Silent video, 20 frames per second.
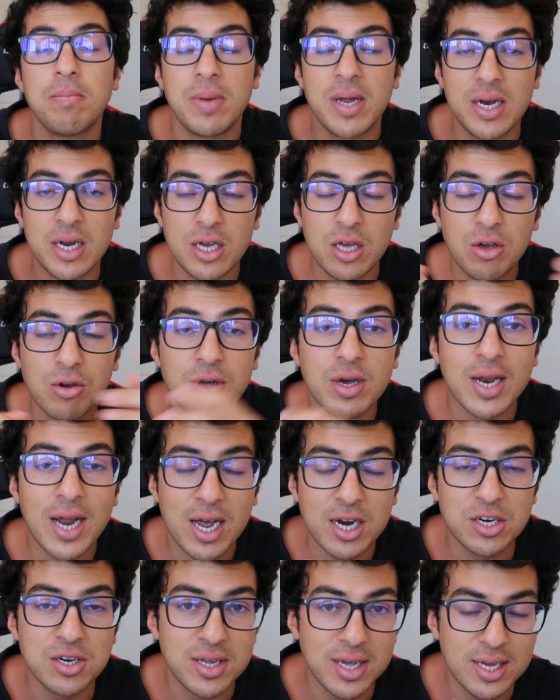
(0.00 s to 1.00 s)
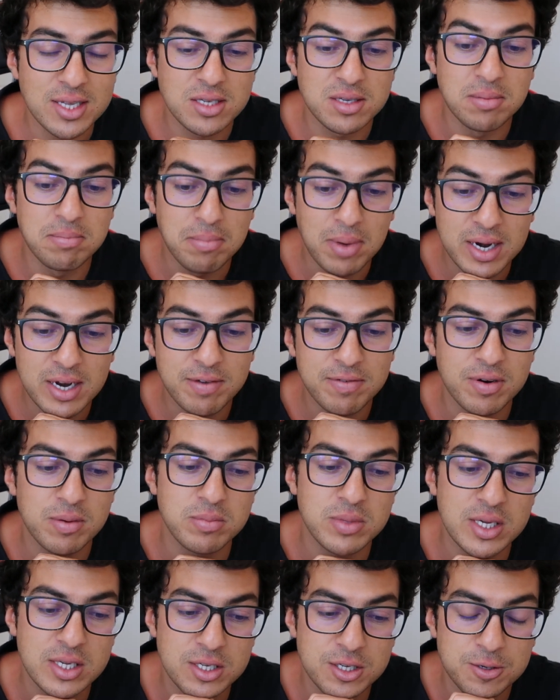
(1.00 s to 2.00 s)
meaning you could actually get some money
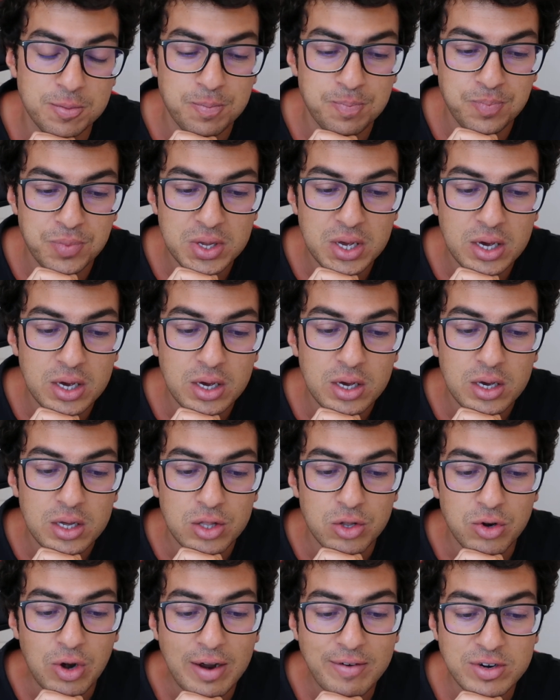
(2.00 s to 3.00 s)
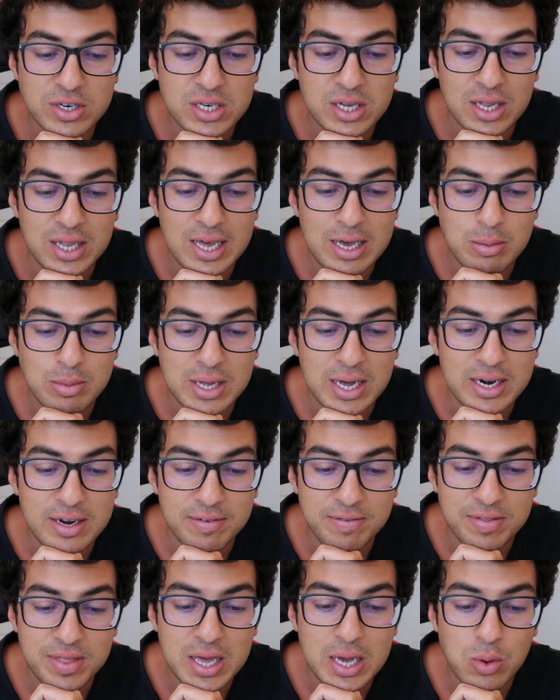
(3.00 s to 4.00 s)
from this. The drivers claim that
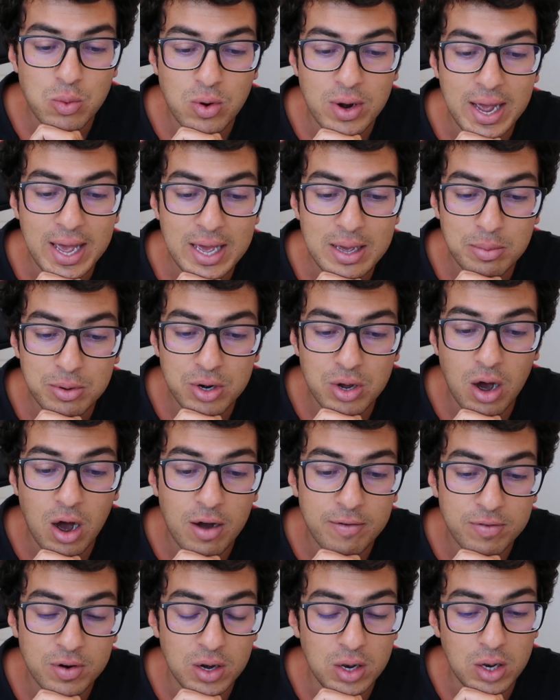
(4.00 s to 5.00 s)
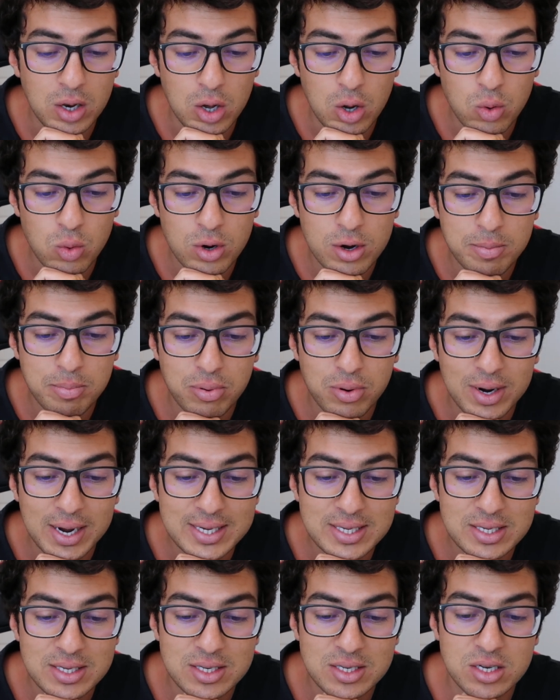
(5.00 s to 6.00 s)
if they were able to offer lower
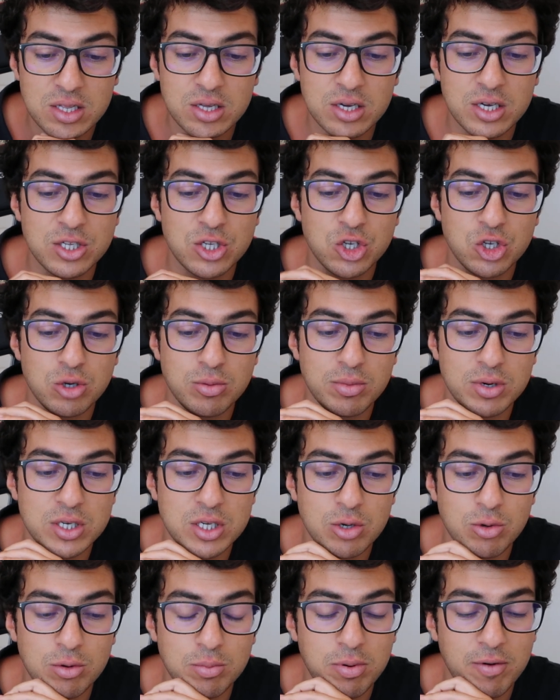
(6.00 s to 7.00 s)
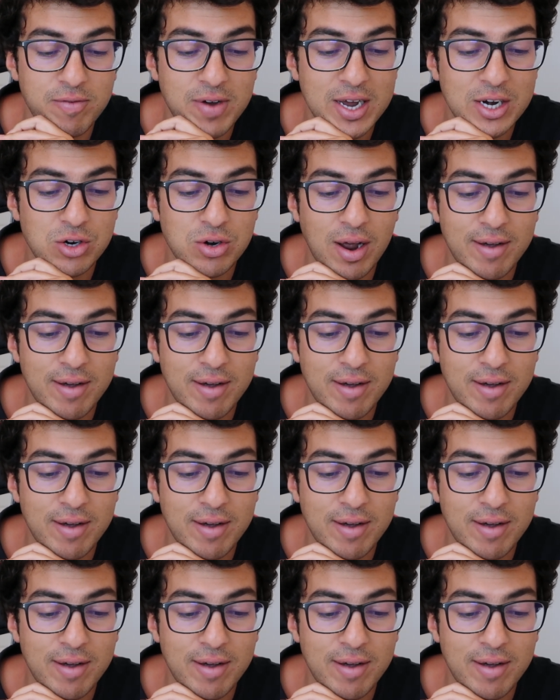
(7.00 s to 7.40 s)
prices to the consumers, it would provide